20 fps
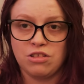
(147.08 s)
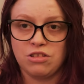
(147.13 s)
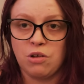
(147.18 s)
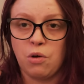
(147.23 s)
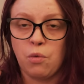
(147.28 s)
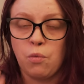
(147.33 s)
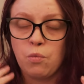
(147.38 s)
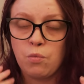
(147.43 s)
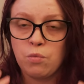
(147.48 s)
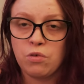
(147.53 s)

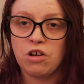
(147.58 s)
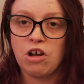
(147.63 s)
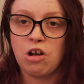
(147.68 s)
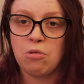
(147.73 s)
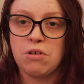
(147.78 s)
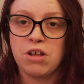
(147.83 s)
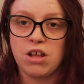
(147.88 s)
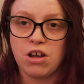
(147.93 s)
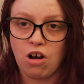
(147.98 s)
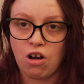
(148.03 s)
though
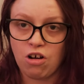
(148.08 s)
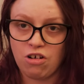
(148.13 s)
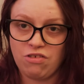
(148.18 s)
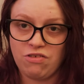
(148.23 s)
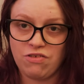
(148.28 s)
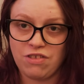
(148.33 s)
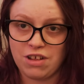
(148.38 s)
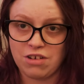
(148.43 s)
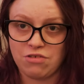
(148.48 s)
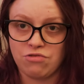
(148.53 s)
coming
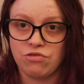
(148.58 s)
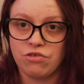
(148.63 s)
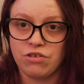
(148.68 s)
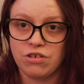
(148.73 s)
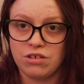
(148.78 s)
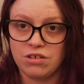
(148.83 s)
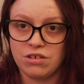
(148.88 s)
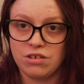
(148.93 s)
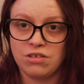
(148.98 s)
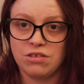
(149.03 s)
off that
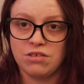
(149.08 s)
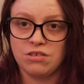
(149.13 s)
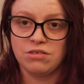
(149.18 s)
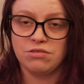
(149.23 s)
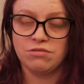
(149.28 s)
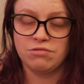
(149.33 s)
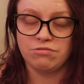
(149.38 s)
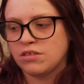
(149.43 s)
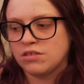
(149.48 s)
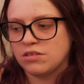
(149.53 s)
drug,
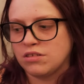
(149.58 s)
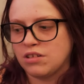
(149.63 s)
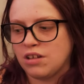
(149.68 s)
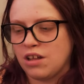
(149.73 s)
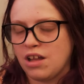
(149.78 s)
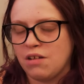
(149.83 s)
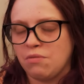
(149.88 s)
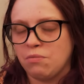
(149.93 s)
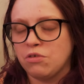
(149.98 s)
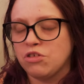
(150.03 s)

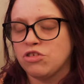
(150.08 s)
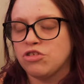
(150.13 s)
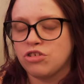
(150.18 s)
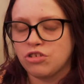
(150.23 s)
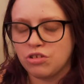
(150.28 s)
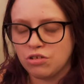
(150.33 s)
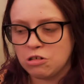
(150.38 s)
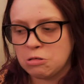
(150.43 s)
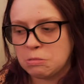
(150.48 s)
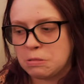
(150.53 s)
and once
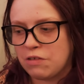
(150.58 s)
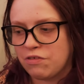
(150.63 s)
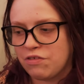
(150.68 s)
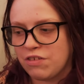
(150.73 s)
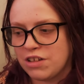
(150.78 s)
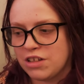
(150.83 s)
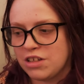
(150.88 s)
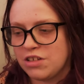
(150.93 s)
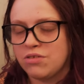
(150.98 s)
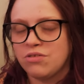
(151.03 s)
you do come off
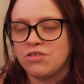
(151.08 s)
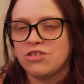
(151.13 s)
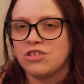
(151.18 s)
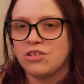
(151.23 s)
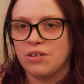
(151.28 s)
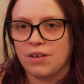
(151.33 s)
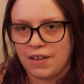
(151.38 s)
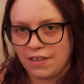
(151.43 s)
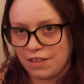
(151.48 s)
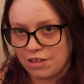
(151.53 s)
it, you
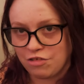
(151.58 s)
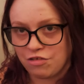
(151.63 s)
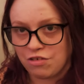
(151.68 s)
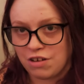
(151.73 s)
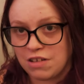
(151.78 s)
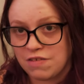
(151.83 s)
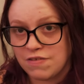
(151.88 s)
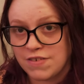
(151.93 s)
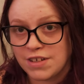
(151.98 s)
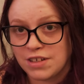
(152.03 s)
still get the
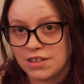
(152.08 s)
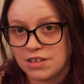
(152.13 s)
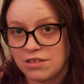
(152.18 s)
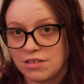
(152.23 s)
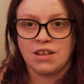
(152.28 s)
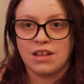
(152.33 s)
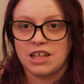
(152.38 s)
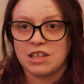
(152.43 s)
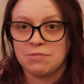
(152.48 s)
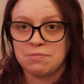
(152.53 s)

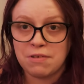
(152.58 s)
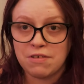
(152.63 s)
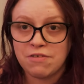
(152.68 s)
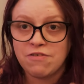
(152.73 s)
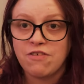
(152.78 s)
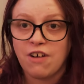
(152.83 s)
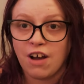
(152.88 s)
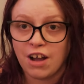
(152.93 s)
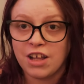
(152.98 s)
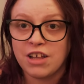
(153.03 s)
craving. It's been
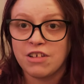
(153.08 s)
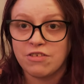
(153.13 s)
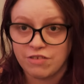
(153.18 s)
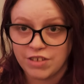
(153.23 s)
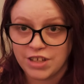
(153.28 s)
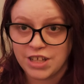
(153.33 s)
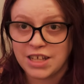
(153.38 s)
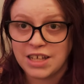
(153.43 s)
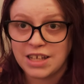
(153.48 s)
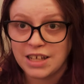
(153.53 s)
5
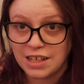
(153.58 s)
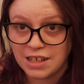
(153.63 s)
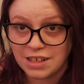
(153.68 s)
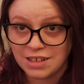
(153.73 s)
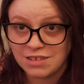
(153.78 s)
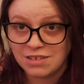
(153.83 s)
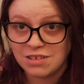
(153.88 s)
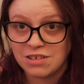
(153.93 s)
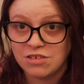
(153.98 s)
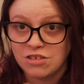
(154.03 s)

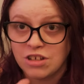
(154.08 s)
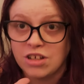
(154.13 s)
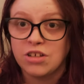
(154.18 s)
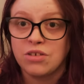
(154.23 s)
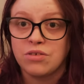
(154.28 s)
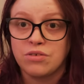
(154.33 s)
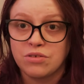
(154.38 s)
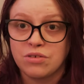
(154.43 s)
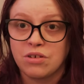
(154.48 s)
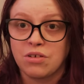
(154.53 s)
years since I
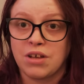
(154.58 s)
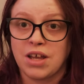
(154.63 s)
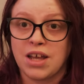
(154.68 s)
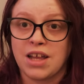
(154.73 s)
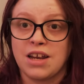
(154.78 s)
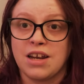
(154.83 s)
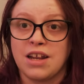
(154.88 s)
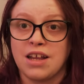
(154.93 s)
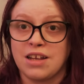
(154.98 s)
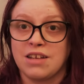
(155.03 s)
used
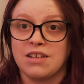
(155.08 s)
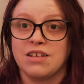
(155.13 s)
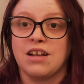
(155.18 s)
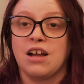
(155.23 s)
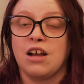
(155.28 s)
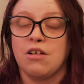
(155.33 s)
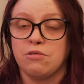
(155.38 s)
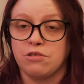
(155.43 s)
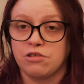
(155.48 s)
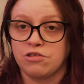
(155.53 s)
cocaine and
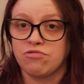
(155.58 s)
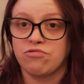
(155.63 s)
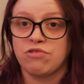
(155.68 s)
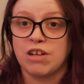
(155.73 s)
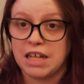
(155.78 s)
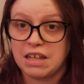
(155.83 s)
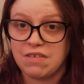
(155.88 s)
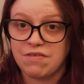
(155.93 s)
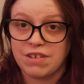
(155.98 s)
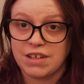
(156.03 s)
I was
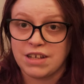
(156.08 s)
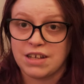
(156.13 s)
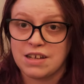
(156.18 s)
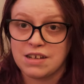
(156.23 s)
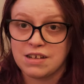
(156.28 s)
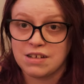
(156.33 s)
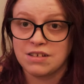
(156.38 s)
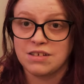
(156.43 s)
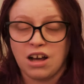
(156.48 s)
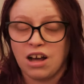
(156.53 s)
craving
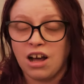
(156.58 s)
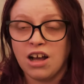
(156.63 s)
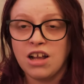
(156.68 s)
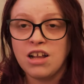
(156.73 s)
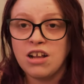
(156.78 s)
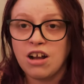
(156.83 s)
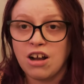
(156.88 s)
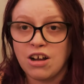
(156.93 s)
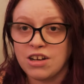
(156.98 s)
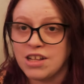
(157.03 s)
it. I
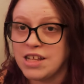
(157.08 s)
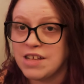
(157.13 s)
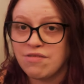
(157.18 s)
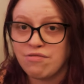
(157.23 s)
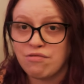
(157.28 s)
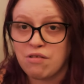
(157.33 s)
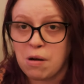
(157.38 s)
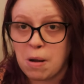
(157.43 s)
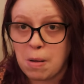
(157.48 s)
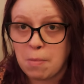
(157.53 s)
can't
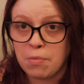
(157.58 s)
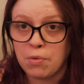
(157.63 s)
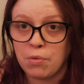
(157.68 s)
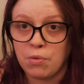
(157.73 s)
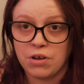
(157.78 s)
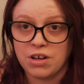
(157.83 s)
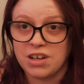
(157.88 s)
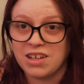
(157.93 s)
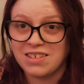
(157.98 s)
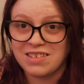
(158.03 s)
even remember
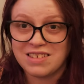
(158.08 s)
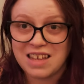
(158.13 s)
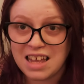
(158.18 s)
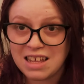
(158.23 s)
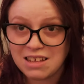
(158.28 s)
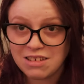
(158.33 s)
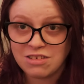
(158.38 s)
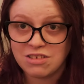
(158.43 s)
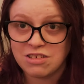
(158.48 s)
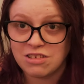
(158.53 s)
what it
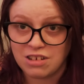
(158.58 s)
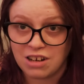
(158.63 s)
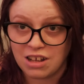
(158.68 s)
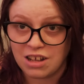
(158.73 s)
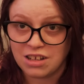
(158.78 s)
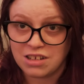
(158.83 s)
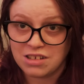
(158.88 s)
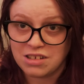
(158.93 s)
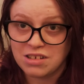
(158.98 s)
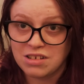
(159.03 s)
tastes
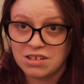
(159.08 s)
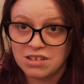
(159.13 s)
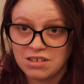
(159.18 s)
like.